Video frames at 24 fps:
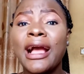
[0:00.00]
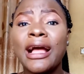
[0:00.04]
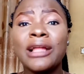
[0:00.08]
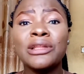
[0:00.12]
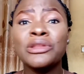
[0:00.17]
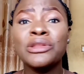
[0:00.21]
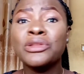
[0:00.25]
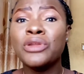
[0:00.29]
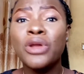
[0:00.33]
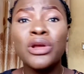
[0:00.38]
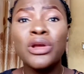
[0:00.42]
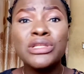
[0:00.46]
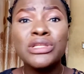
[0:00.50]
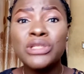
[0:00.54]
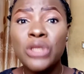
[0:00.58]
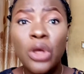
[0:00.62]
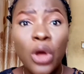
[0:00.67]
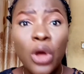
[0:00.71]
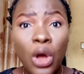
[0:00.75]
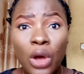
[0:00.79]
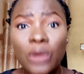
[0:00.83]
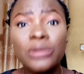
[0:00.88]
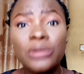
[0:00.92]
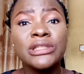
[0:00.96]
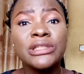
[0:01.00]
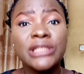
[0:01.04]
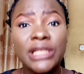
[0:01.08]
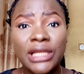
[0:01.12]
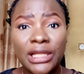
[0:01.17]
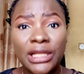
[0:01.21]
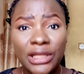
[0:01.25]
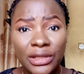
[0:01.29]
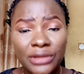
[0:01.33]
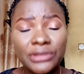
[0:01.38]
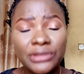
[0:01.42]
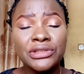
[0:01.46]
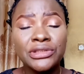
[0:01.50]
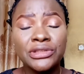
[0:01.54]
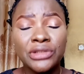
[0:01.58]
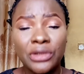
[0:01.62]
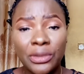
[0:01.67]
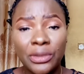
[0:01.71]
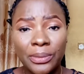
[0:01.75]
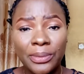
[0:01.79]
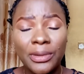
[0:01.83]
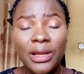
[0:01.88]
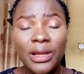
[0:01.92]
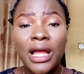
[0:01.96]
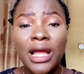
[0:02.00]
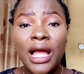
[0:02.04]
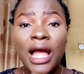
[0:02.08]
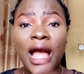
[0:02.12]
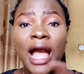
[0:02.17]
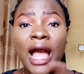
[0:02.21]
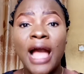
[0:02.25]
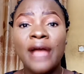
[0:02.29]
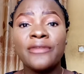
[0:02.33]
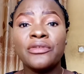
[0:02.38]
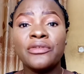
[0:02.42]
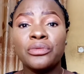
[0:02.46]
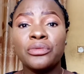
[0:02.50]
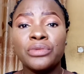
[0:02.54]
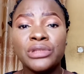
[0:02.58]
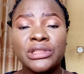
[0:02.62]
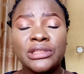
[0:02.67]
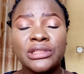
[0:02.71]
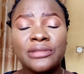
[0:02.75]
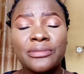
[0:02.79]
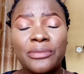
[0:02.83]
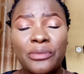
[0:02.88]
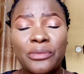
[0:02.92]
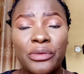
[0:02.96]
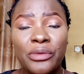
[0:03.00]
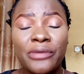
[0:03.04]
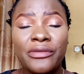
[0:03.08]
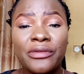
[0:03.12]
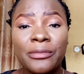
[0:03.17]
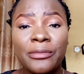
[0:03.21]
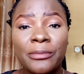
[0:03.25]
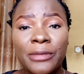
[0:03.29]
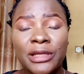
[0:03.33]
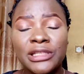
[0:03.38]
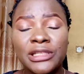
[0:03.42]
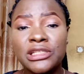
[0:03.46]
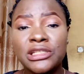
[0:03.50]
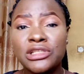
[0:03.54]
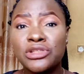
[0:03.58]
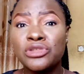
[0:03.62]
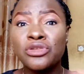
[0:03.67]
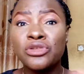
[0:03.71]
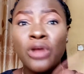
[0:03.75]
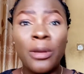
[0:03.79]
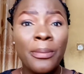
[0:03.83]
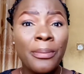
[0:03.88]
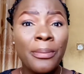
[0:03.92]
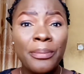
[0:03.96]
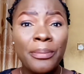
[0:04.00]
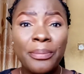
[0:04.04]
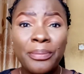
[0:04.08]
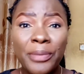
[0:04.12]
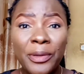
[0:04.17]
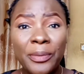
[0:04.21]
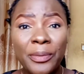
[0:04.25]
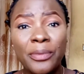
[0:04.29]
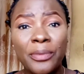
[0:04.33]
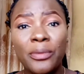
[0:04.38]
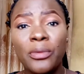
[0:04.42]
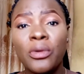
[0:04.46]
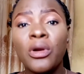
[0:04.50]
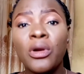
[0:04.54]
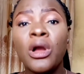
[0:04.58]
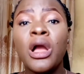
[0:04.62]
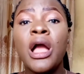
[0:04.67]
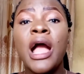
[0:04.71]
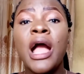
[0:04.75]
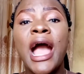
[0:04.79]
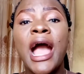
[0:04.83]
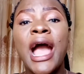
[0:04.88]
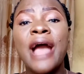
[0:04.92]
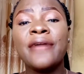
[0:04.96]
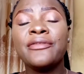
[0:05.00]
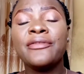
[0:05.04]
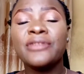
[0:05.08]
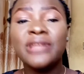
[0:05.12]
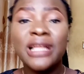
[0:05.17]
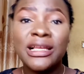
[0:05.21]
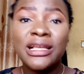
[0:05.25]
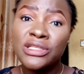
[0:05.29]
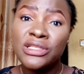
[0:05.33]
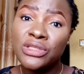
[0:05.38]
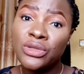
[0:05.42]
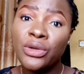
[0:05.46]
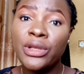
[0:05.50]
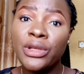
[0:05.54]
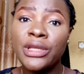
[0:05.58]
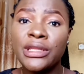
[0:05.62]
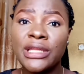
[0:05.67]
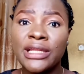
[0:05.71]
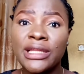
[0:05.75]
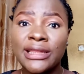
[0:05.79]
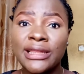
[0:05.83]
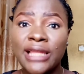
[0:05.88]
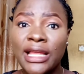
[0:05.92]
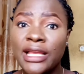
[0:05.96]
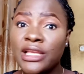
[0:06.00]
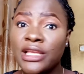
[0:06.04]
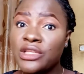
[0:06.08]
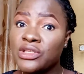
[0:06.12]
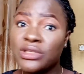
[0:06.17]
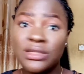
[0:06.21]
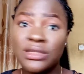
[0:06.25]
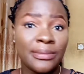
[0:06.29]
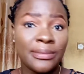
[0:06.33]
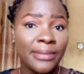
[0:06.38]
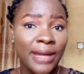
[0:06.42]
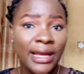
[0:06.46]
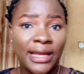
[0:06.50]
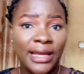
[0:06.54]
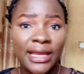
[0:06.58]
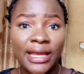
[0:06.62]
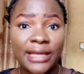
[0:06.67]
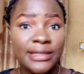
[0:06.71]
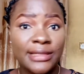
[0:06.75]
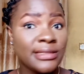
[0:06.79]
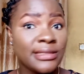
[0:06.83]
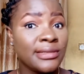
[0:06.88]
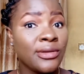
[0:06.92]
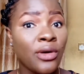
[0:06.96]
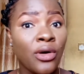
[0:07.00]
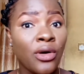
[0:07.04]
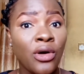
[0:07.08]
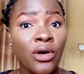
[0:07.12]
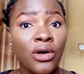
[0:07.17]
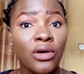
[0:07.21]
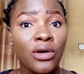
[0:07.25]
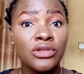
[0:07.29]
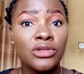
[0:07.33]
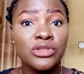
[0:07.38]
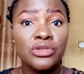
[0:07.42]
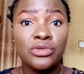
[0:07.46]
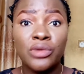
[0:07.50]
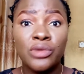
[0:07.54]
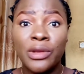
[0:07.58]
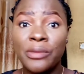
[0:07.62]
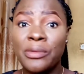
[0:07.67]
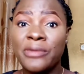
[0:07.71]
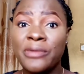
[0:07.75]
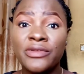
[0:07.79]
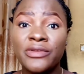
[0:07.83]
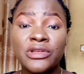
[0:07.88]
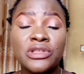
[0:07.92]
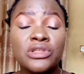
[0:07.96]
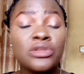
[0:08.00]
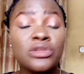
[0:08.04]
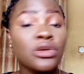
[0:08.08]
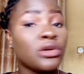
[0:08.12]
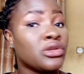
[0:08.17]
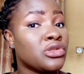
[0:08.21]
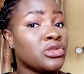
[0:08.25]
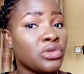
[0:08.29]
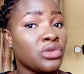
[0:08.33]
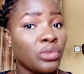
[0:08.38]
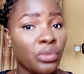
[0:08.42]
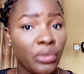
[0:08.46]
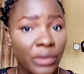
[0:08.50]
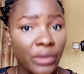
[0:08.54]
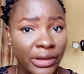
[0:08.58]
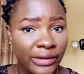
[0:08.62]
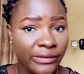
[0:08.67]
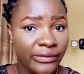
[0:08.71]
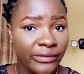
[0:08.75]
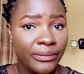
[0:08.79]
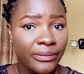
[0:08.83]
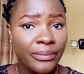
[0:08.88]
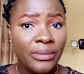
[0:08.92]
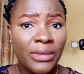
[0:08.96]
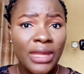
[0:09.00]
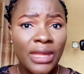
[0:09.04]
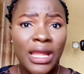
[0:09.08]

not all tailor shop have a weaving, weaving machine. Some people after sewing they take it to the market or to a weaving store to weave.